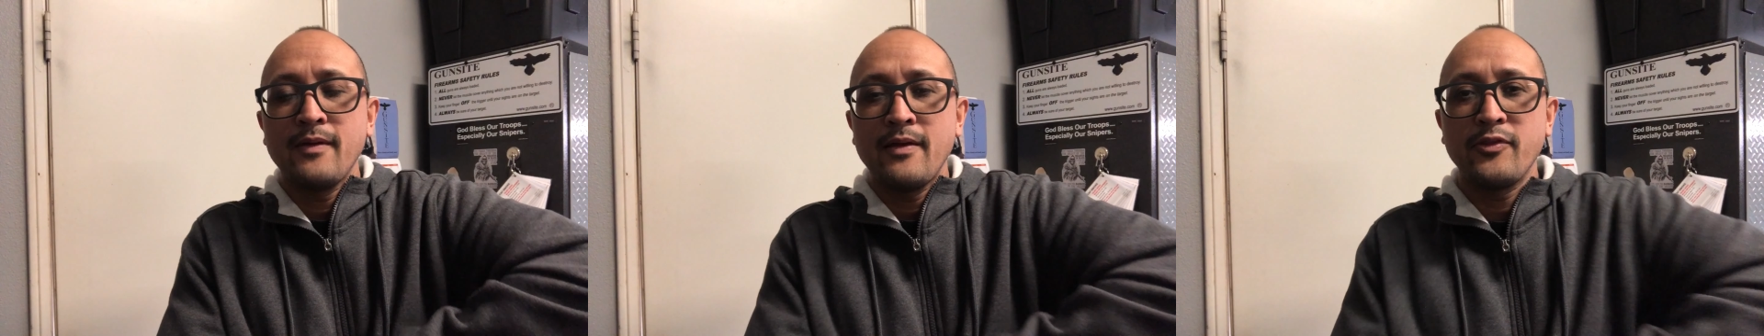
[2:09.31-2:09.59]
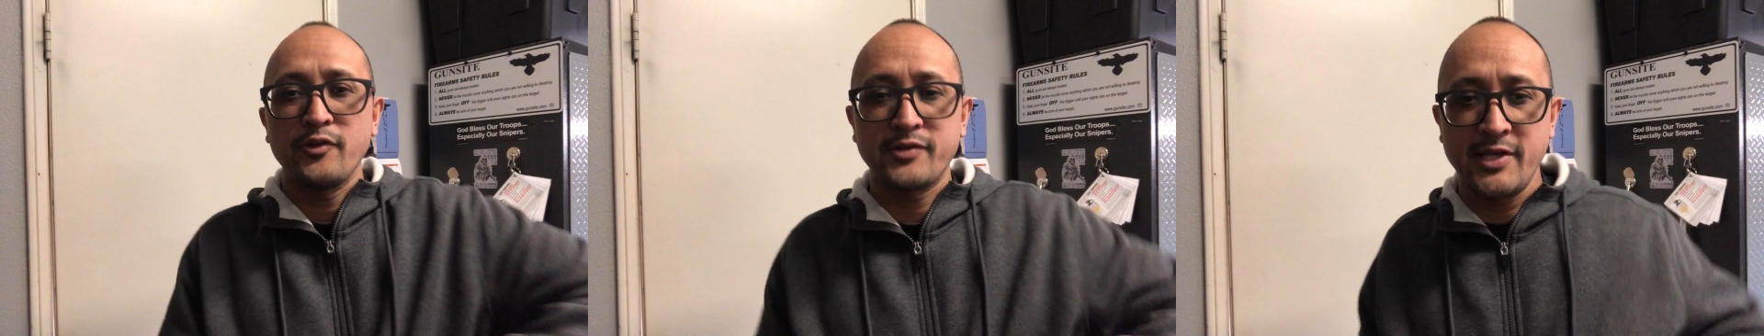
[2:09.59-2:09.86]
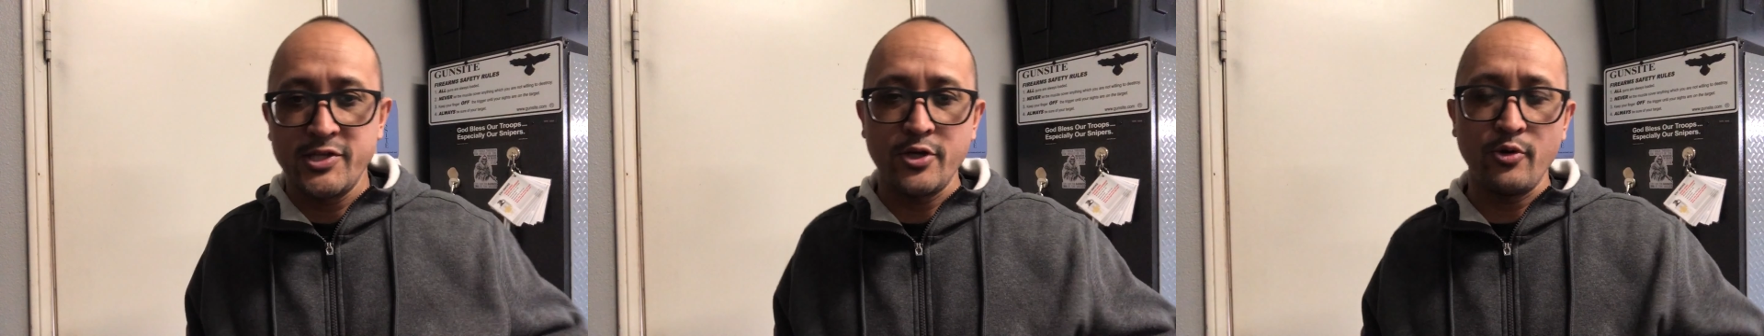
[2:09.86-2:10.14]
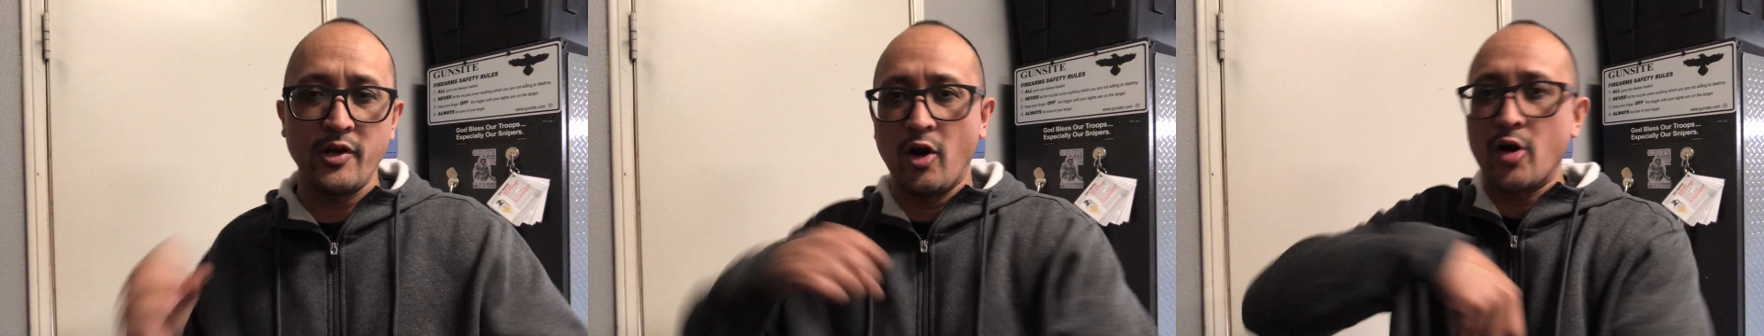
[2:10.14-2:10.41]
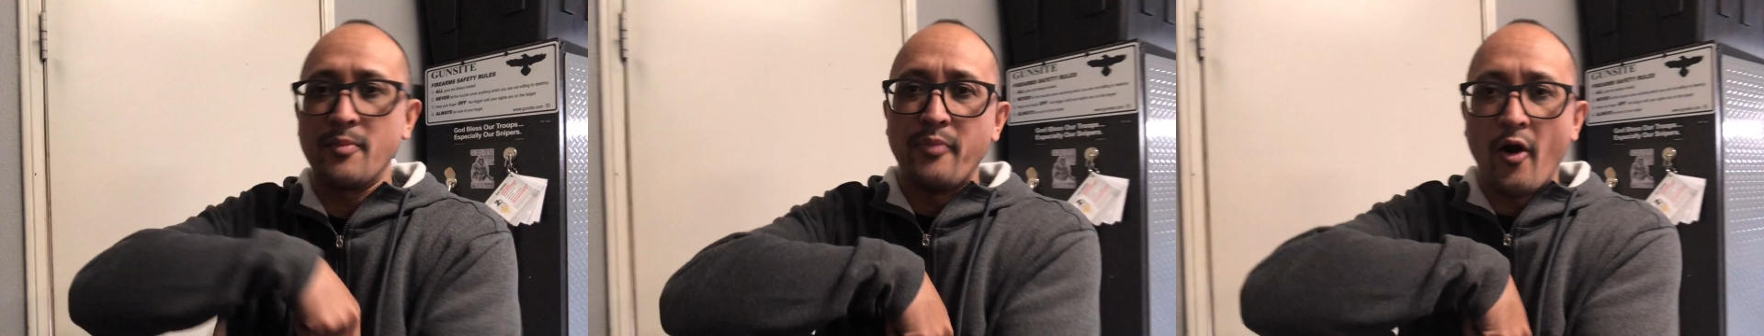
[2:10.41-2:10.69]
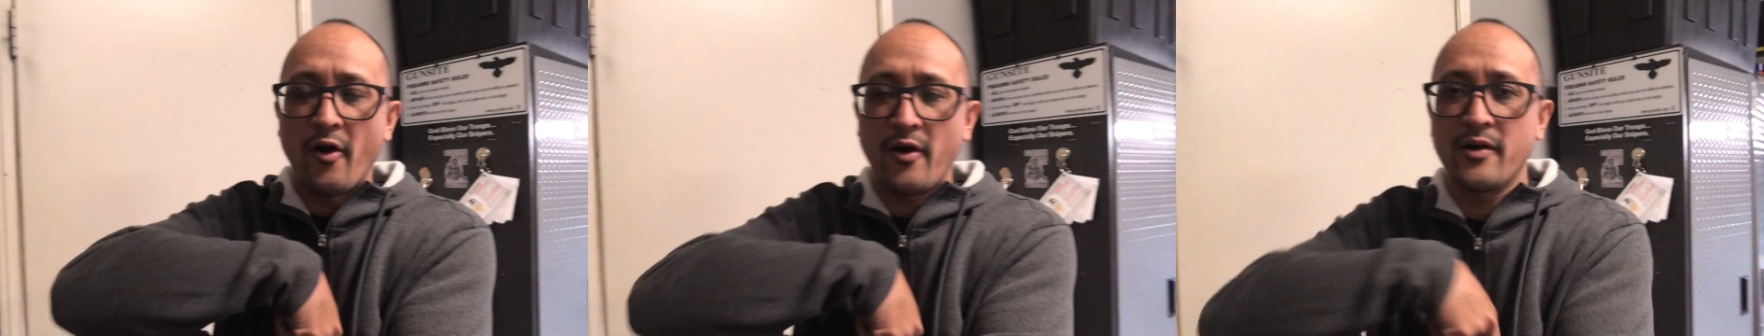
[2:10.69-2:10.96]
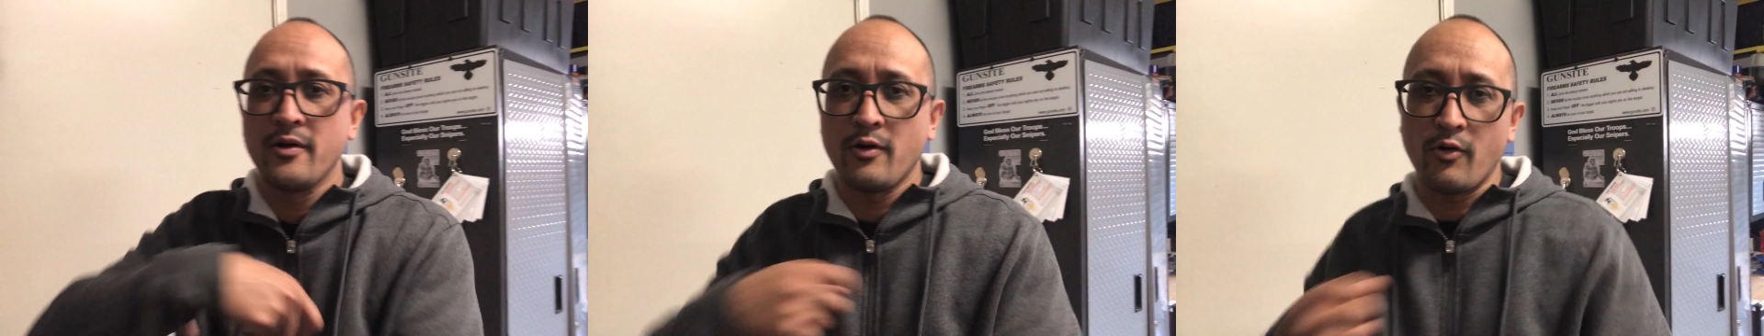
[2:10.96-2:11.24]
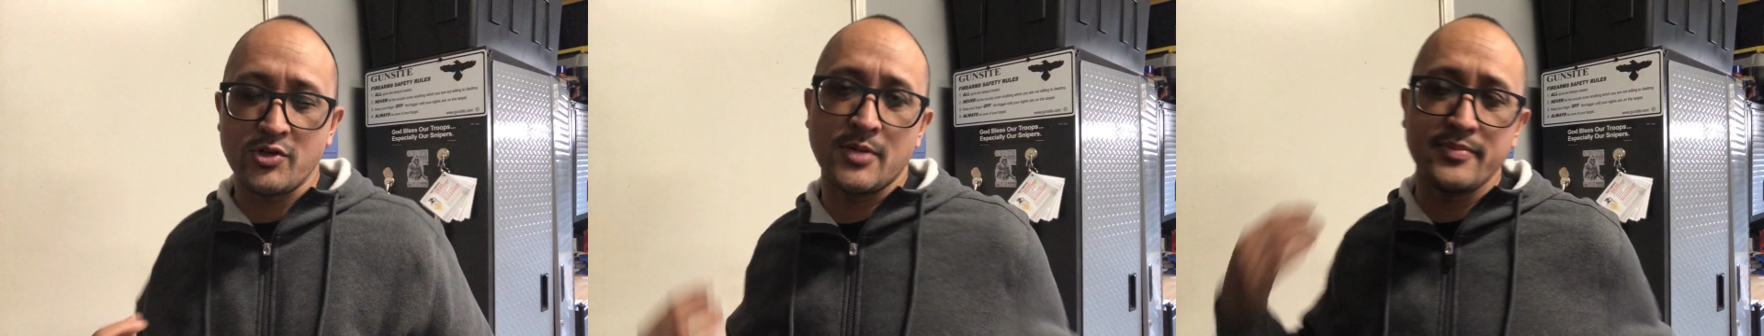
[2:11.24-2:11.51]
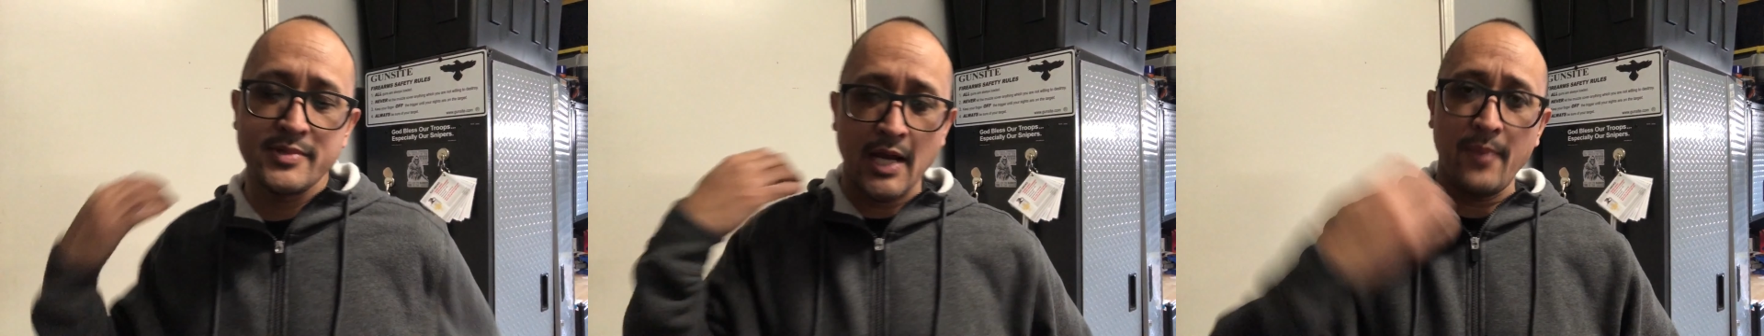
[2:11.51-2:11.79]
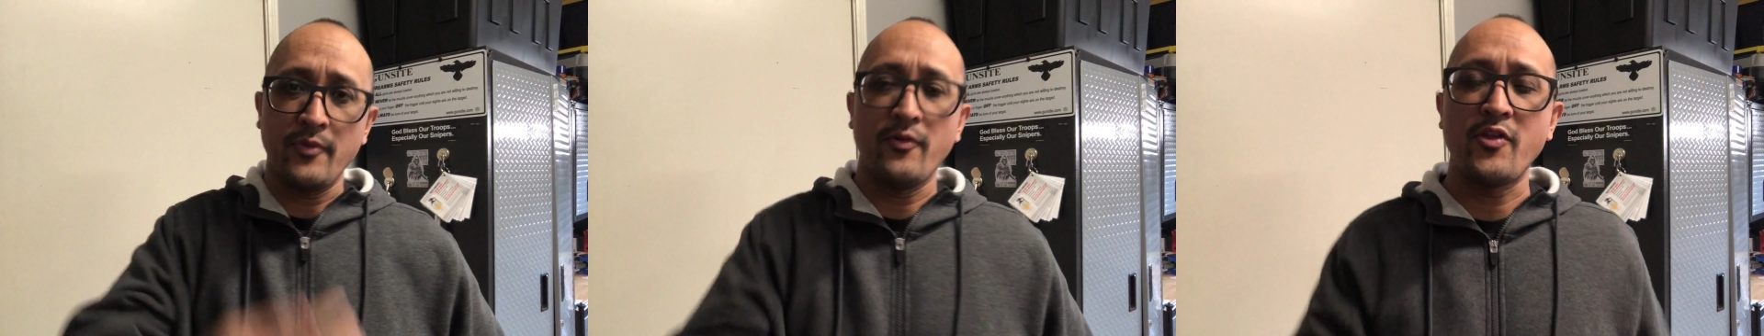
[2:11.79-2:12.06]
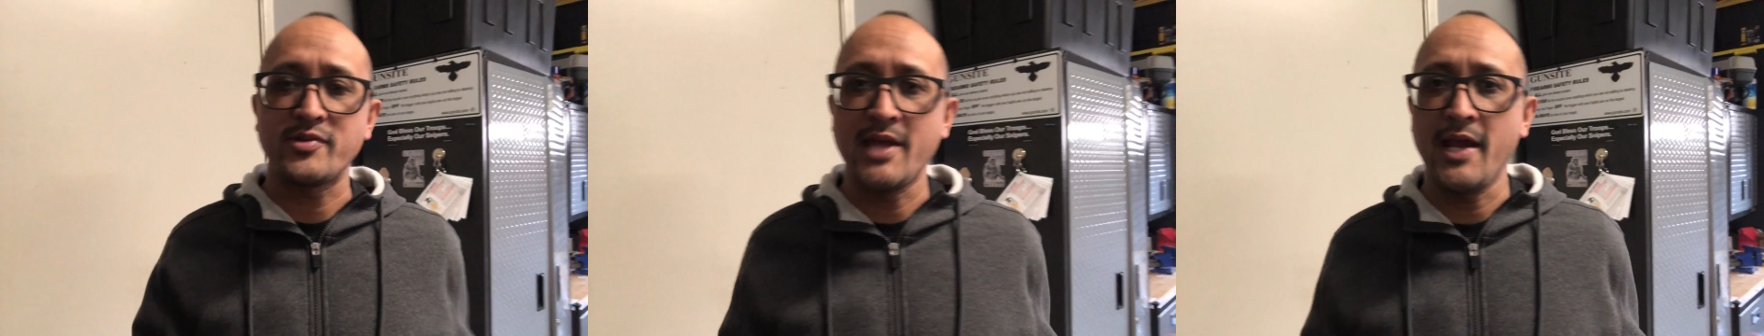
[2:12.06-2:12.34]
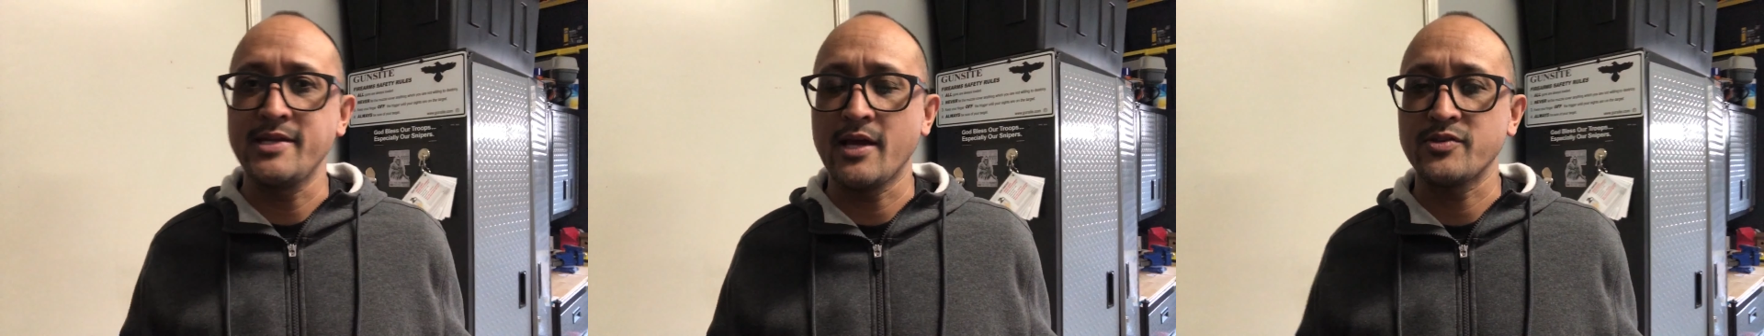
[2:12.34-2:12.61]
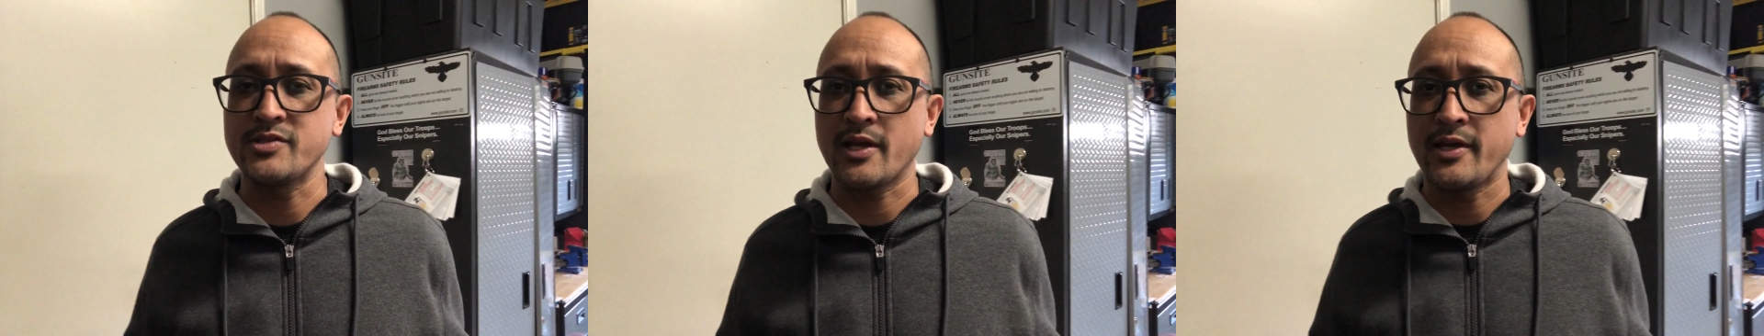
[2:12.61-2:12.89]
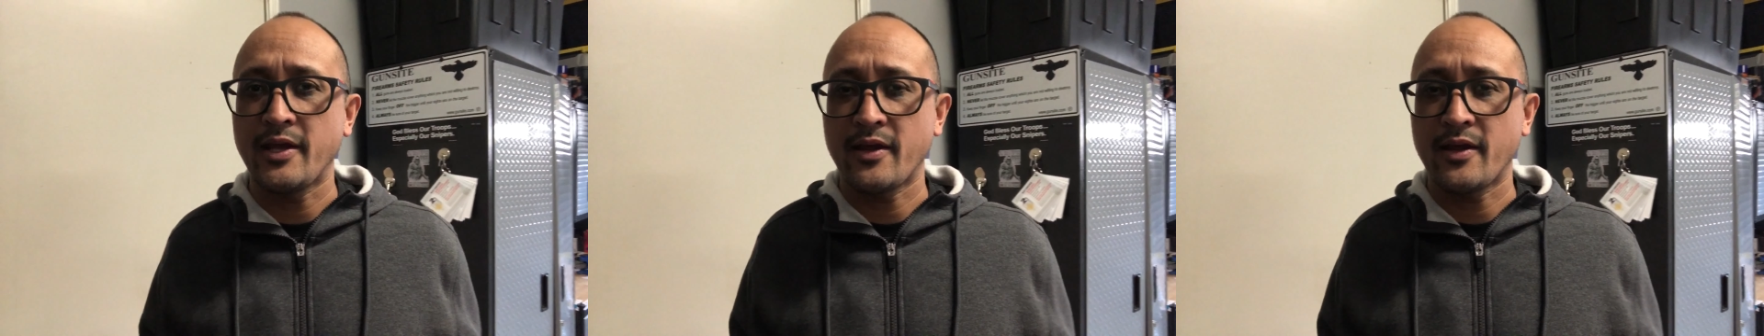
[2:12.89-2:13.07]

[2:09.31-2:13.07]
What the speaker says: They'll teach you an arm bar or some type of other takedown technique.